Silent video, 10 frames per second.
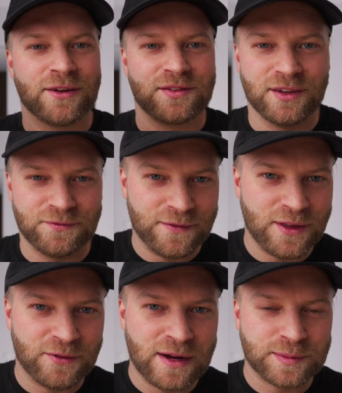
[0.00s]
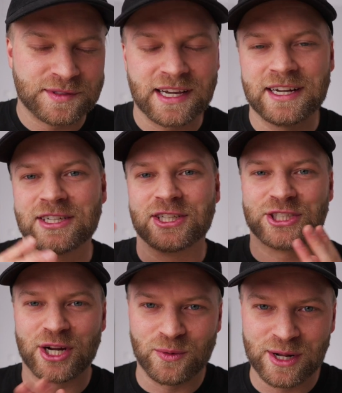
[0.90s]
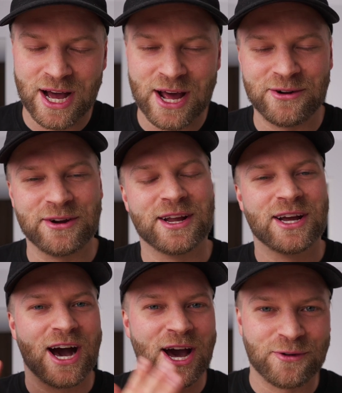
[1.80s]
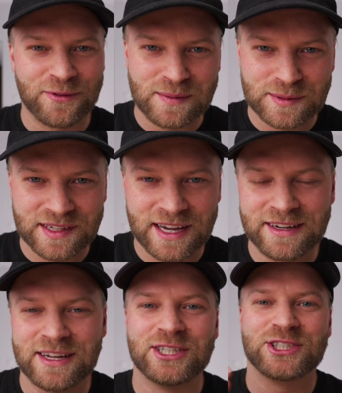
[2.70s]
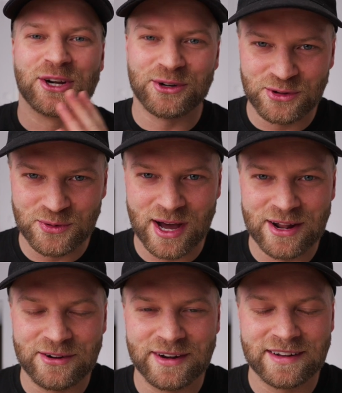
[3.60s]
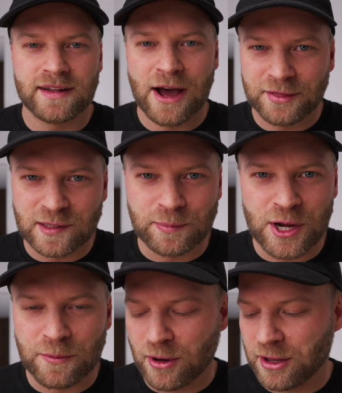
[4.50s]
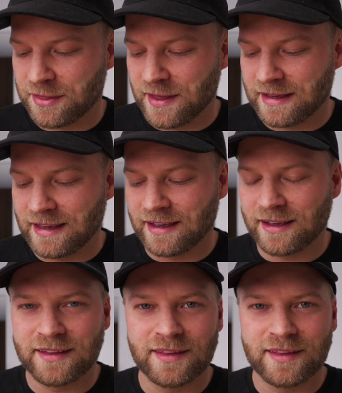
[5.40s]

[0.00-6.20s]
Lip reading: 50 frames per second, shutter 100. 100 frames per second, shutter 200. Now at this point, you're probably thinking,